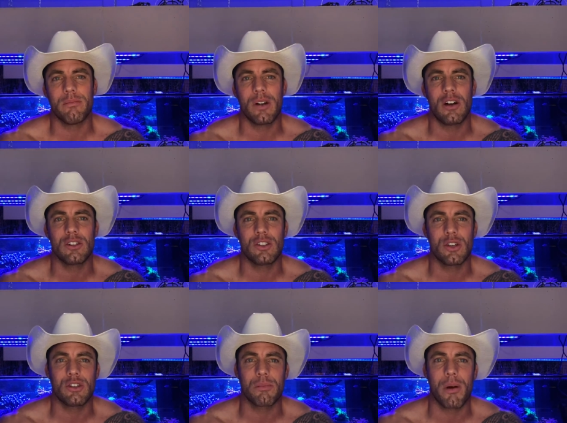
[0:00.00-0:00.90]
I'll show you
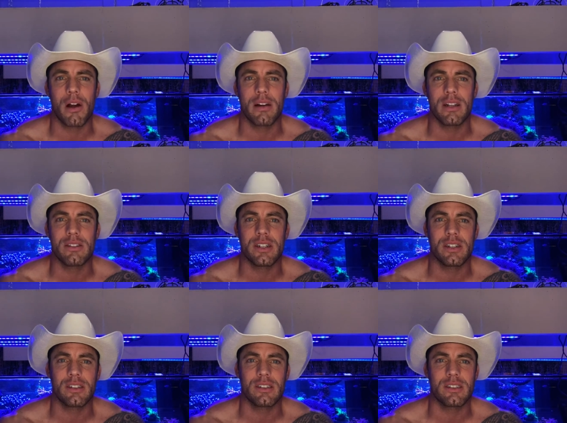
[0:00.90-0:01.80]
some par readings here
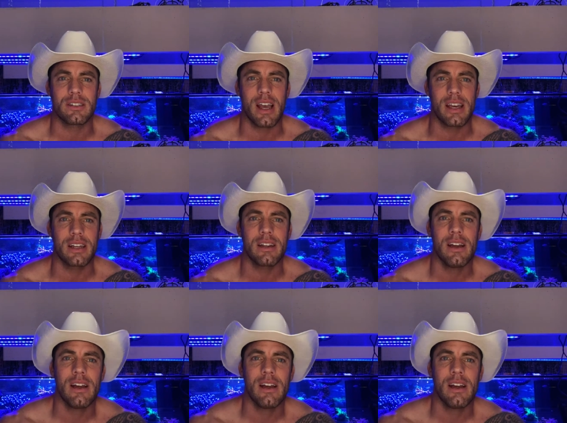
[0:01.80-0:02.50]
in just a second.